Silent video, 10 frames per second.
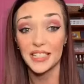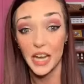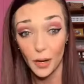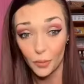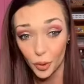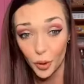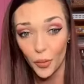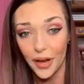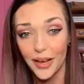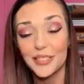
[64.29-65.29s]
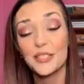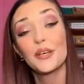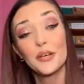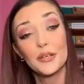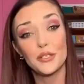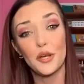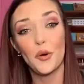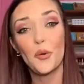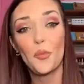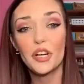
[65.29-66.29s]
I really was. So
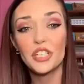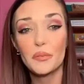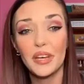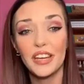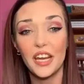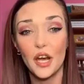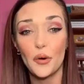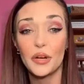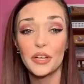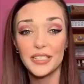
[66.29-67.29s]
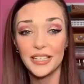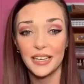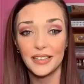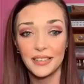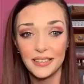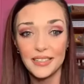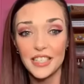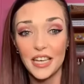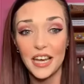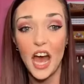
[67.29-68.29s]
watch the video to
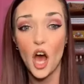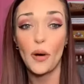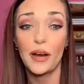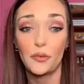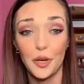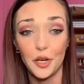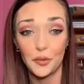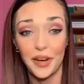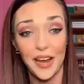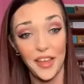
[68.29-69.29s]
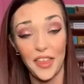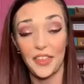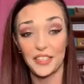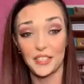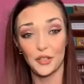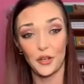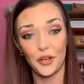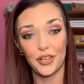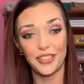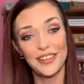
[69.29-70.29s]
see how I recreate this look.
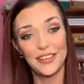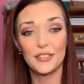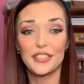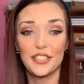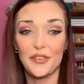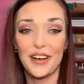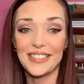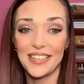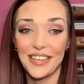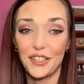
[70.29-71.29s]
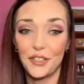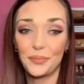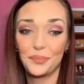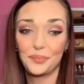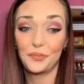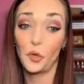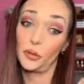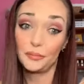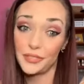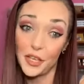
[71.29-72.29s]
See you guys later. Or
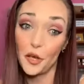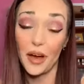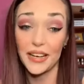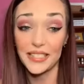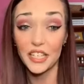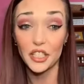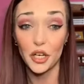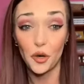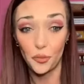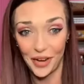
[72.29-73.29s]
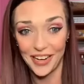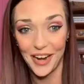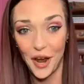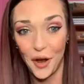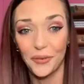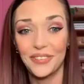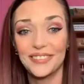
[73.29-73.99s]
see you guys actually right now.